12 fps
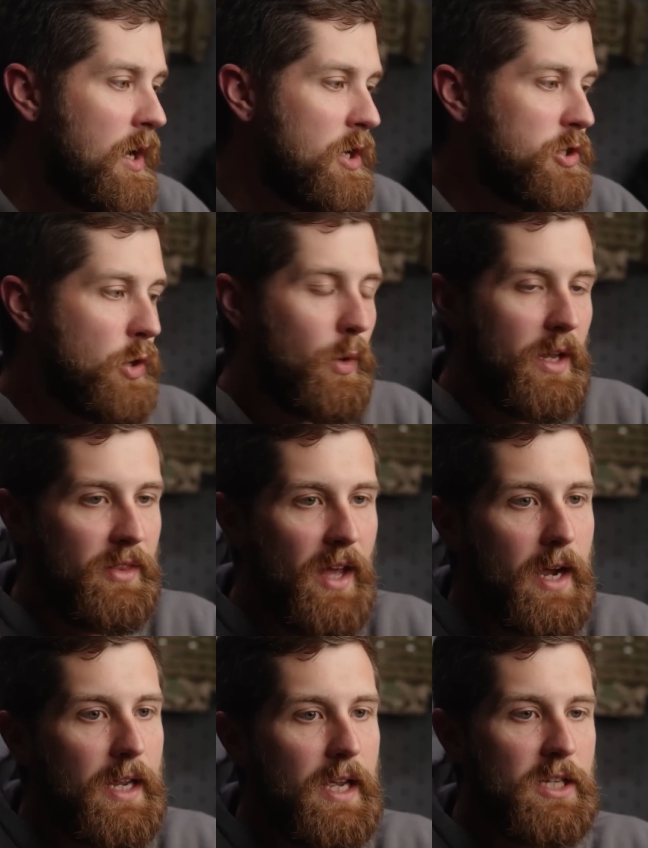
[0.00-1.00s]
So in
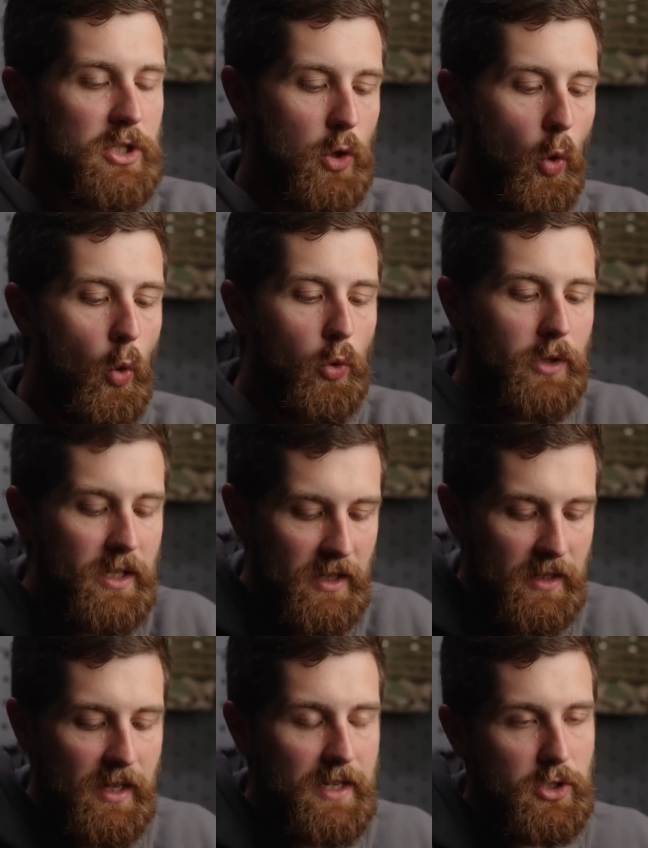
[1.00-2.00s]
that case, the only
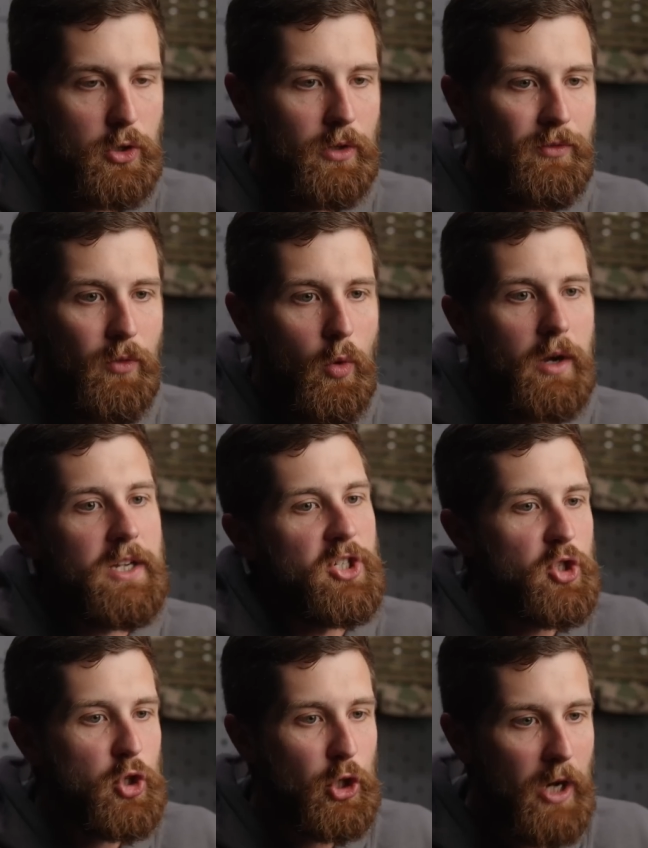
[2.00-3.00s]
thing that's good for
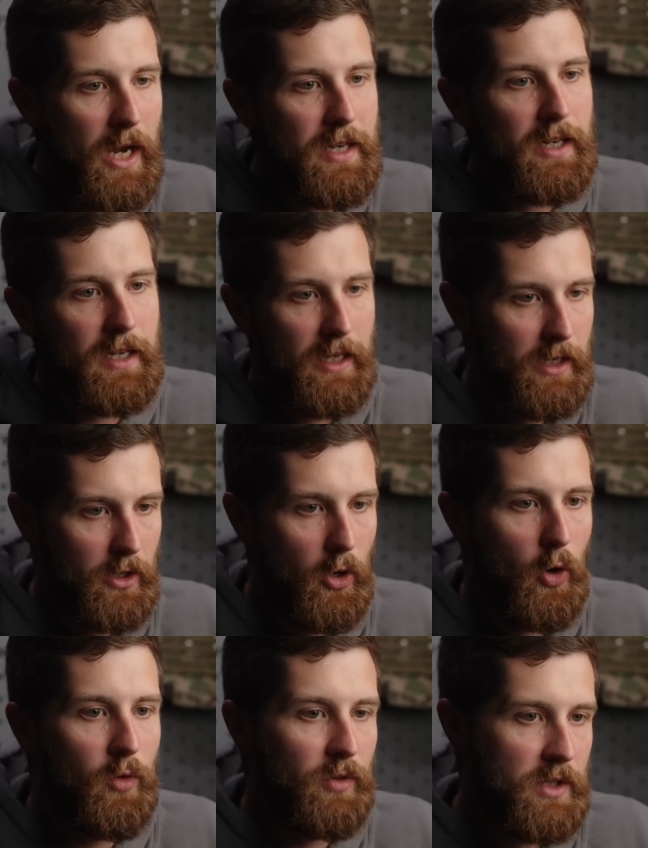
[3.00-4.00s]
is trending it
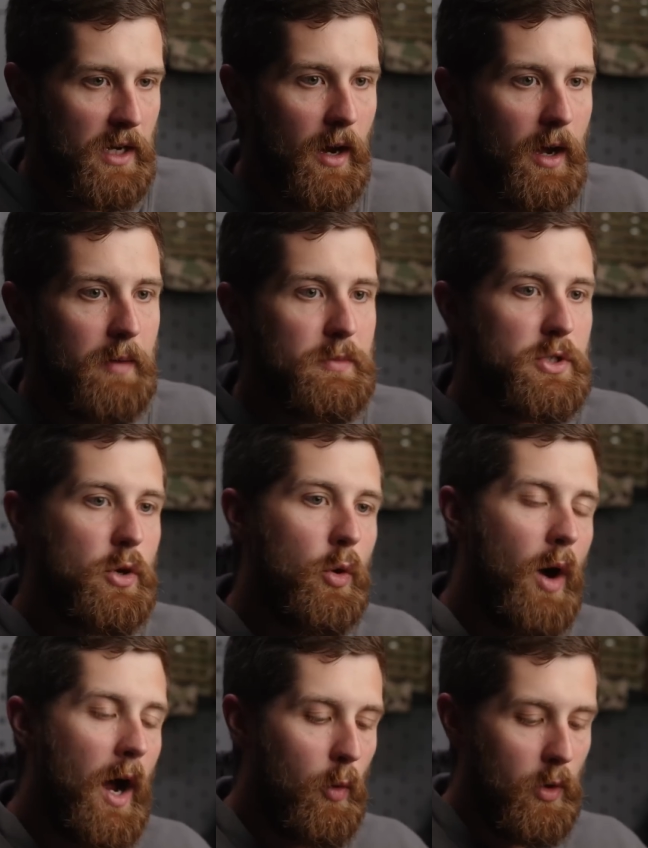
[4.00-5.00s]
over time.
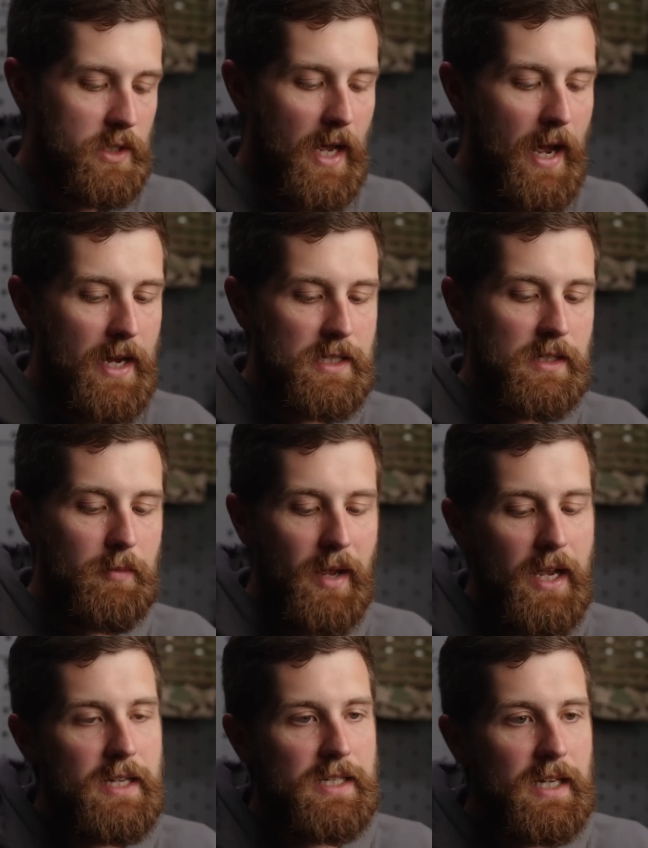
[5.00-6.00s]
So I want to ask them,
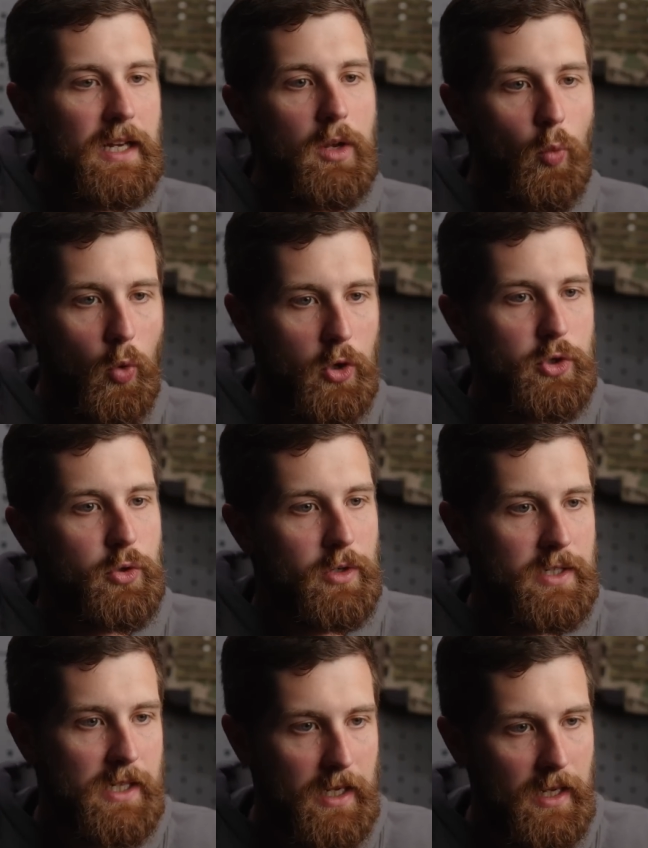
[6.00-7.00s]
hey, is it getting worse or
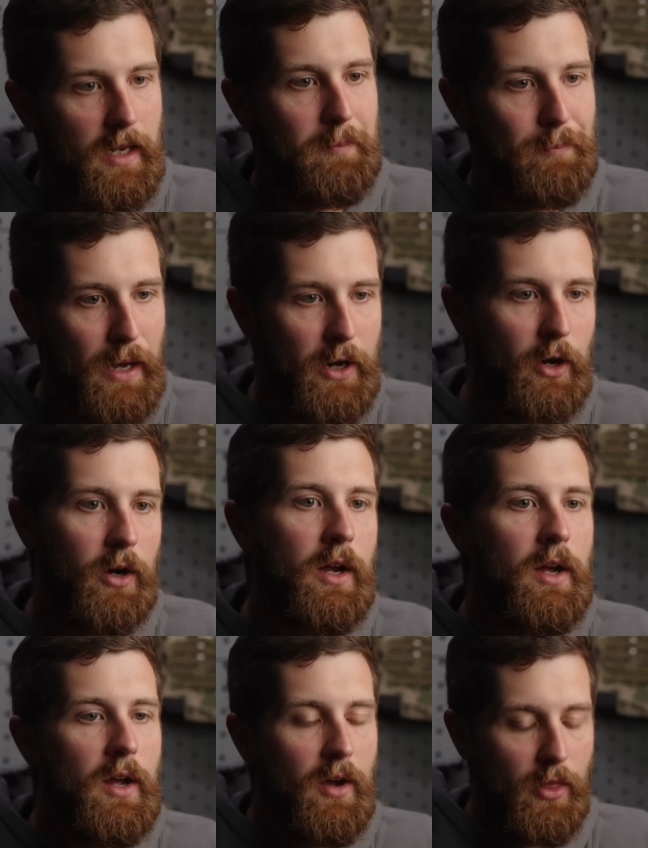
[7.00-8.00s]
is it getting better
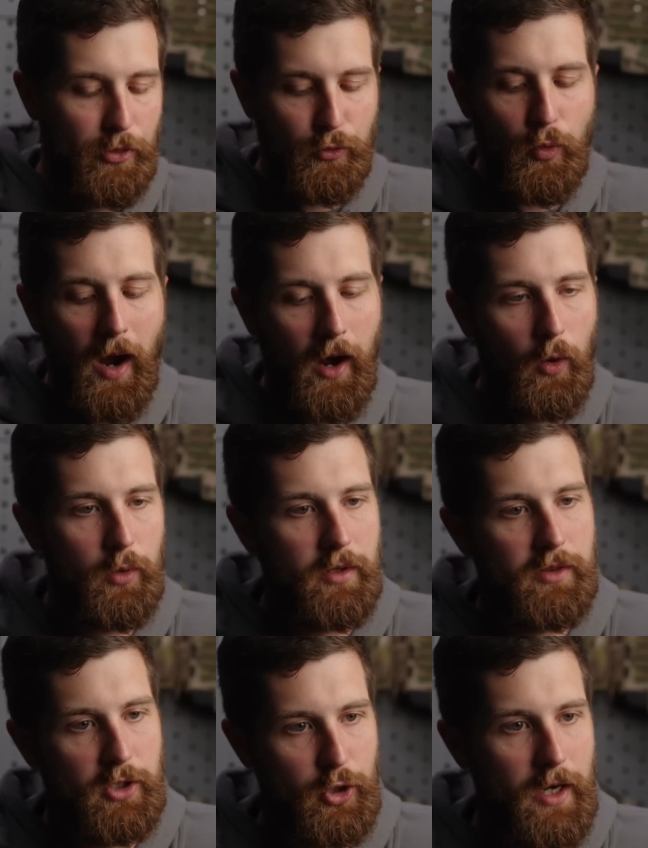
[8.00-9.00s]
throughout
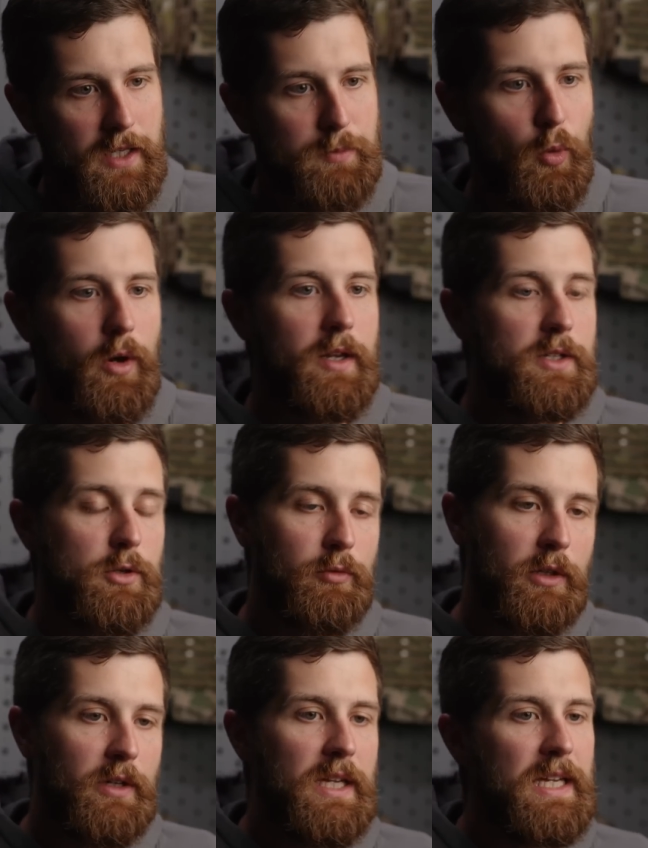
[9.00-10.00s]
the transport? And it's a
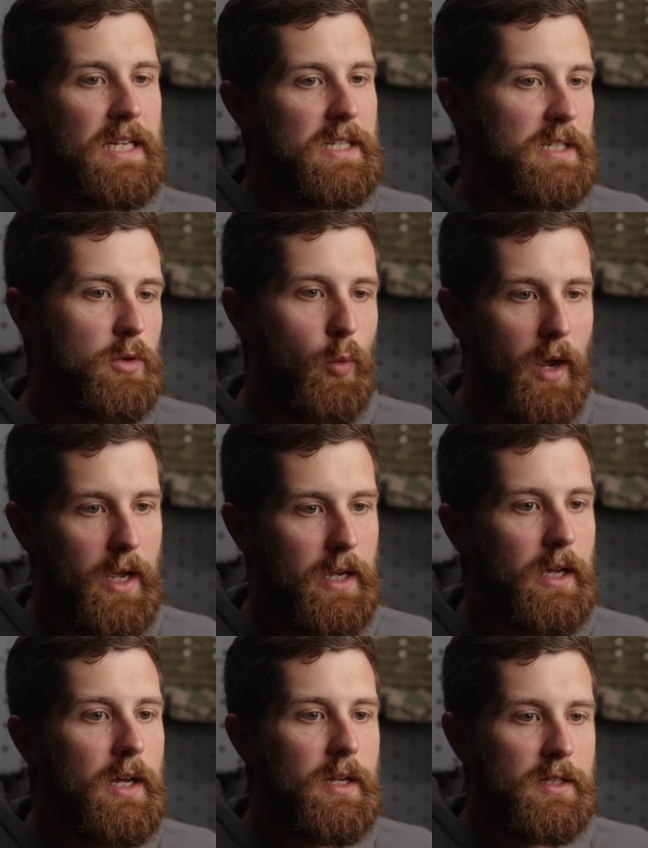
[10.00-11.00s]
really easy
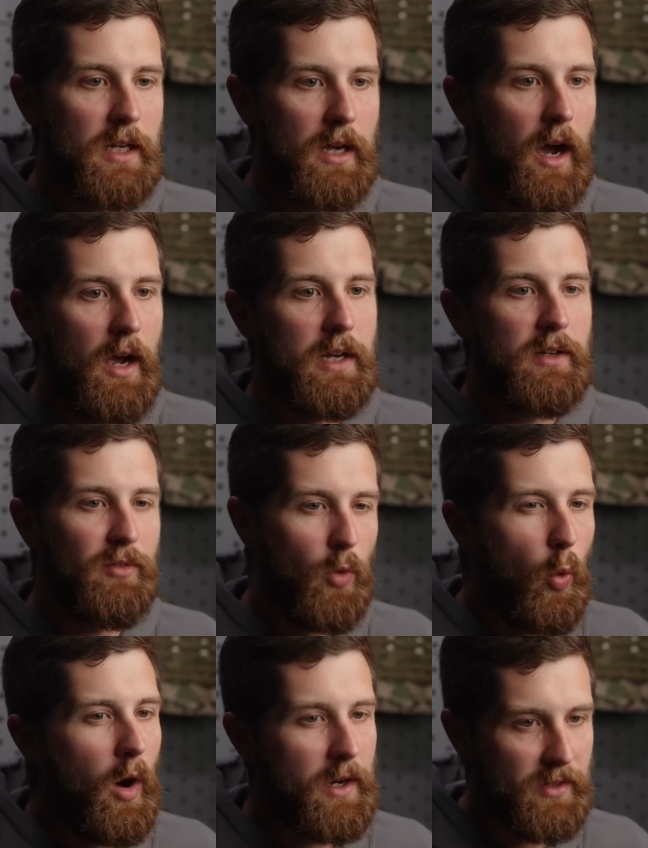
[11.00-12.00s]
way to kind of
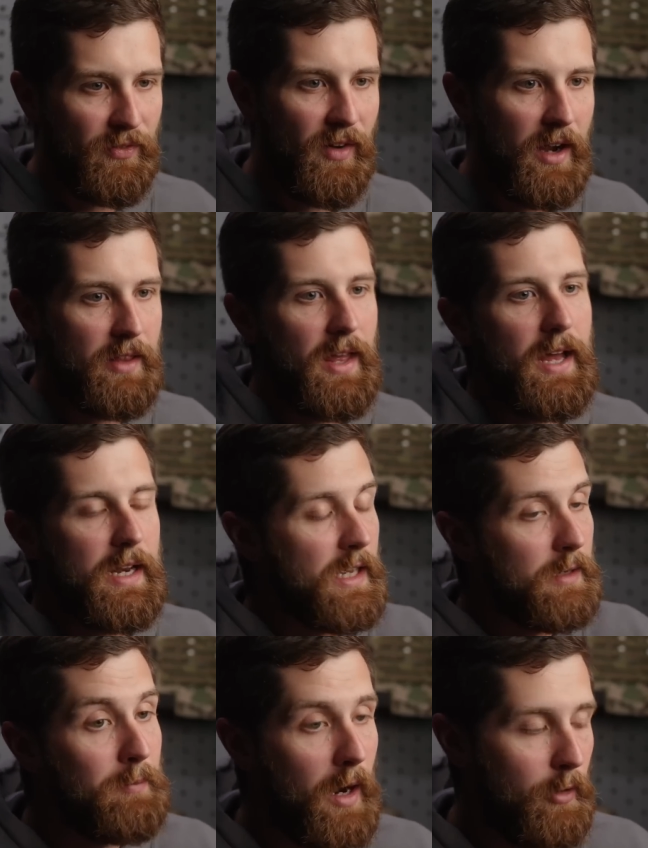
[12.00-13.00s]
quantify that
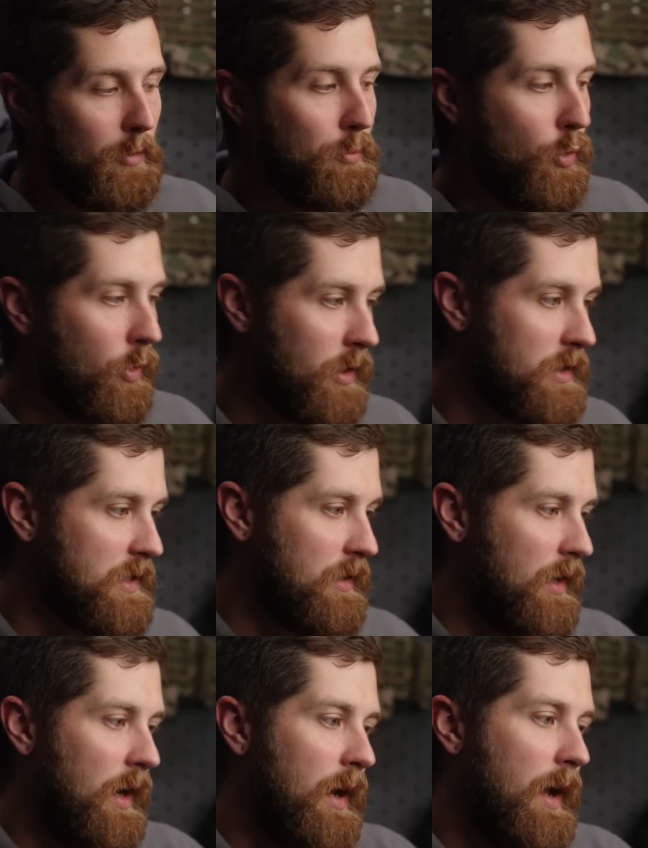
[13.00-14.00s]
in my report
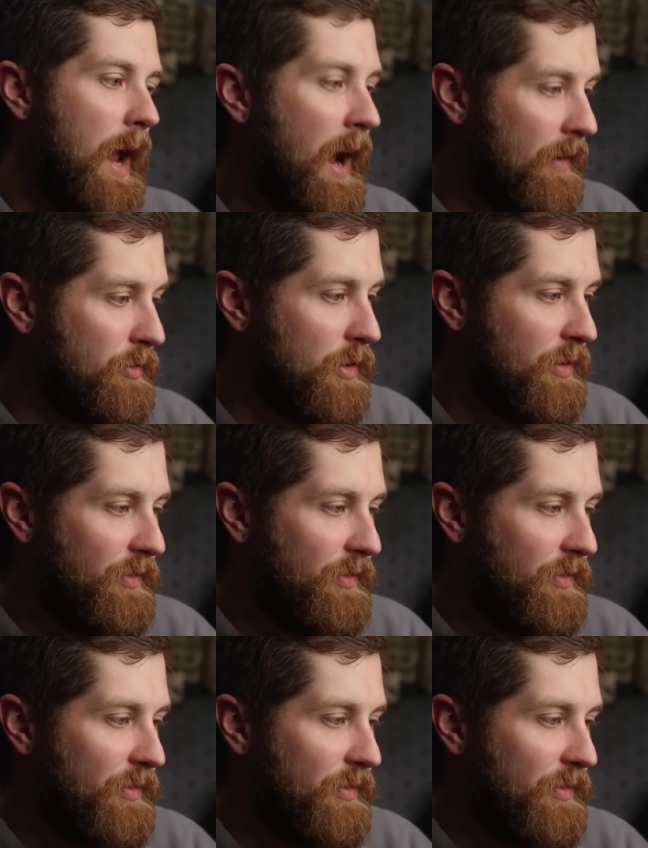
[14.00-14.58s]
uh, after the